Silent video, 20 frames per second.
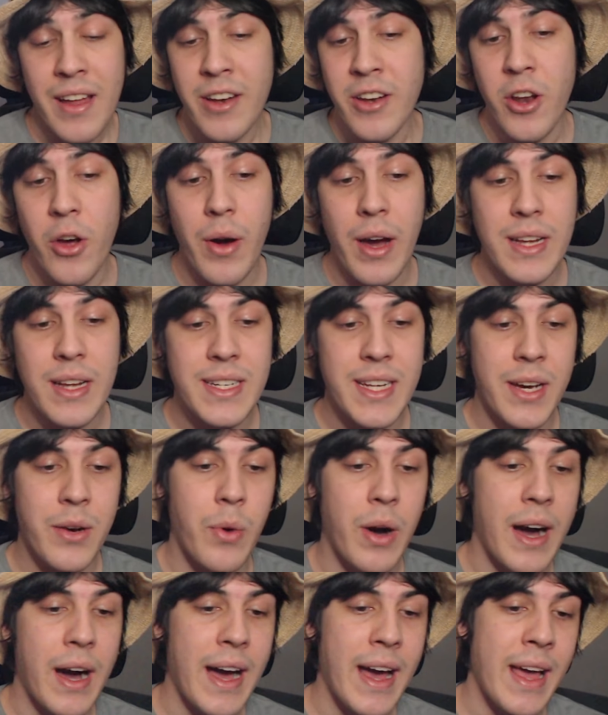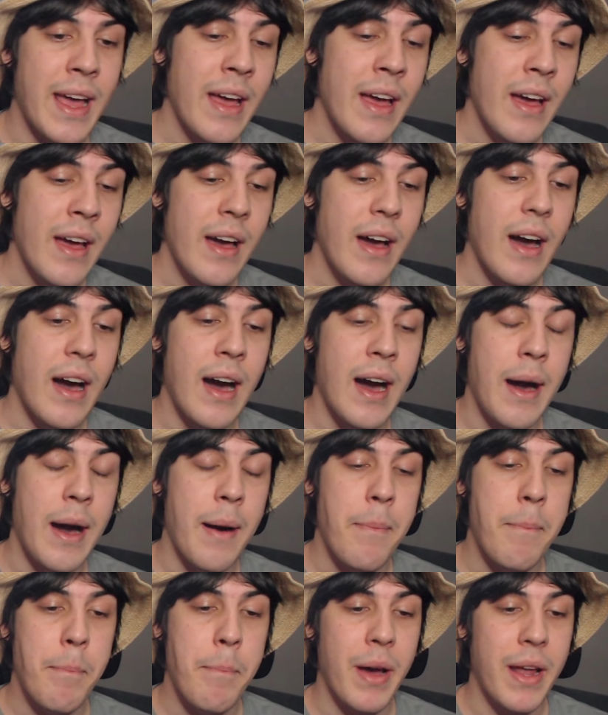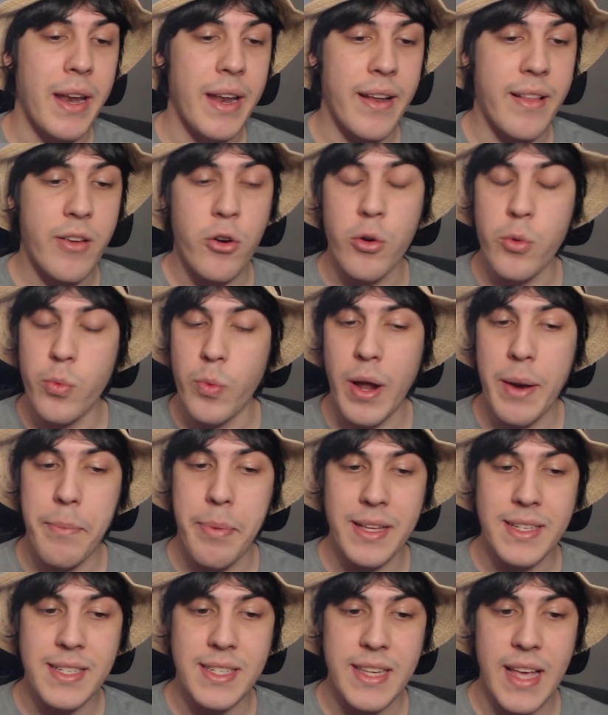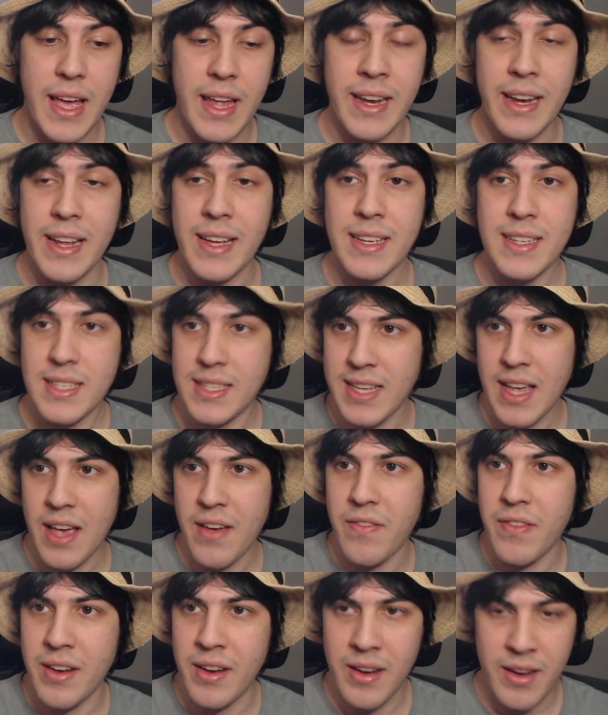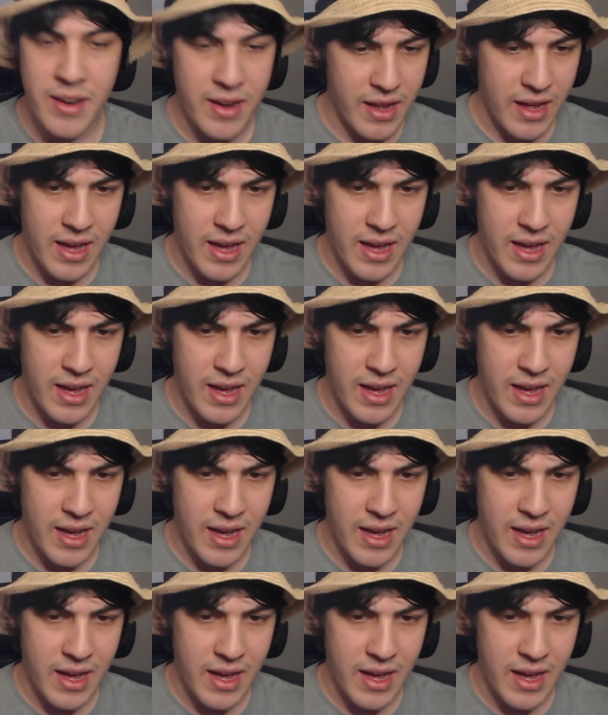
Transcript: No idea why. But it's called One Piece Ending 7.